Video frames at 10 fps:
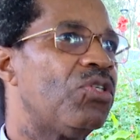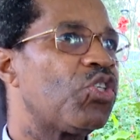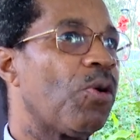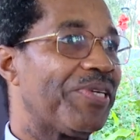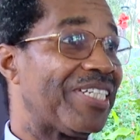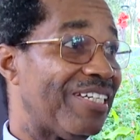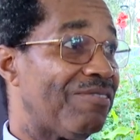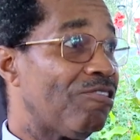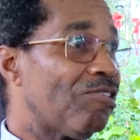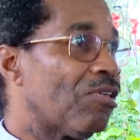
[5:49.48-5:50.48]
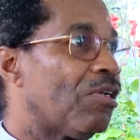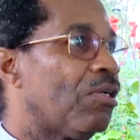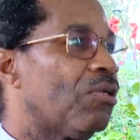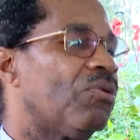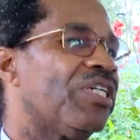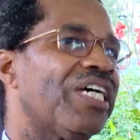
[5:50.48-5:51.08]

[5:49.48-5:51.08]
topest level, we